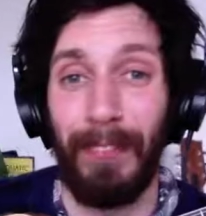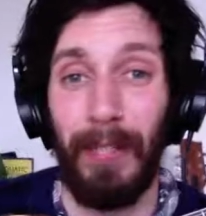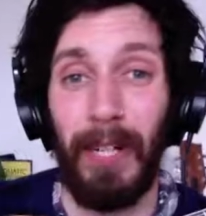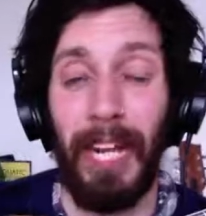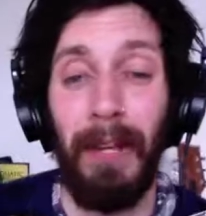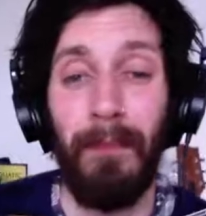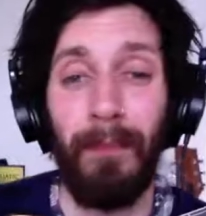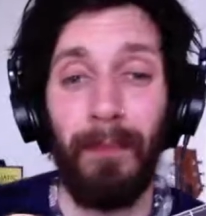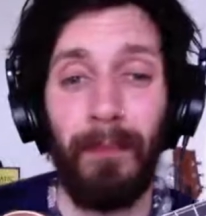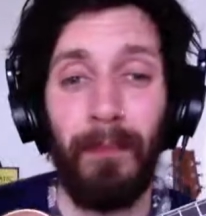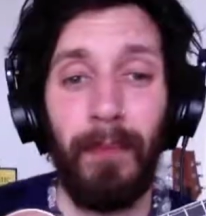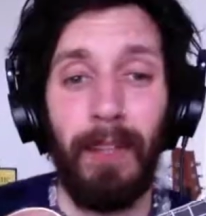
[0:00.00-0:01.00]
Okay?
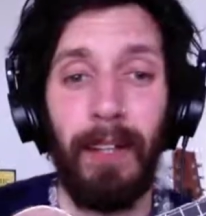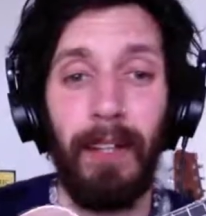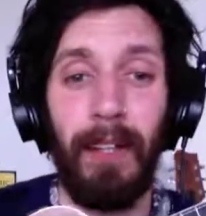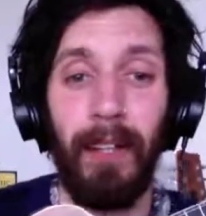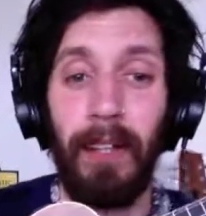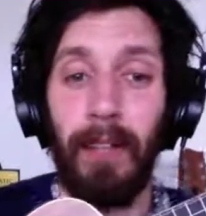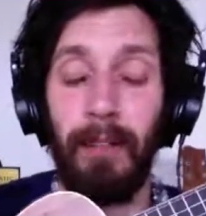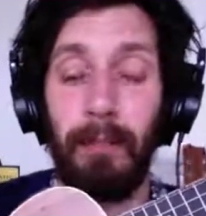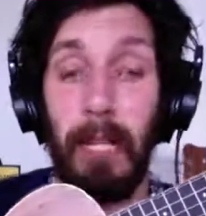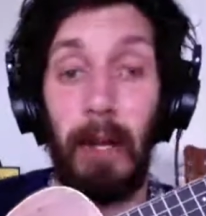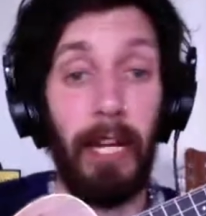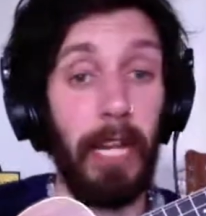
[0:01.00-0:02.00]

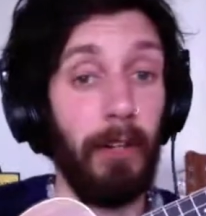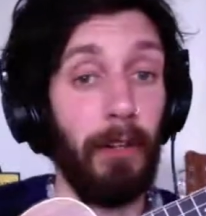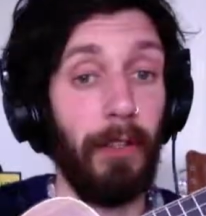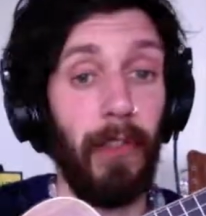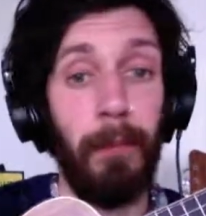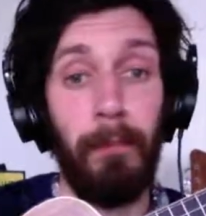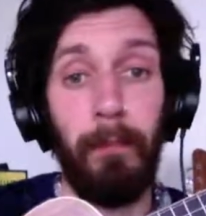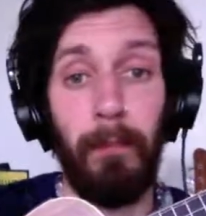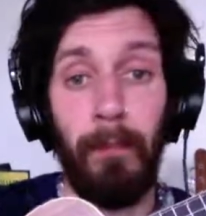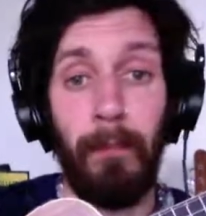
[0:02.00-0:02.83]
Now get your thumb,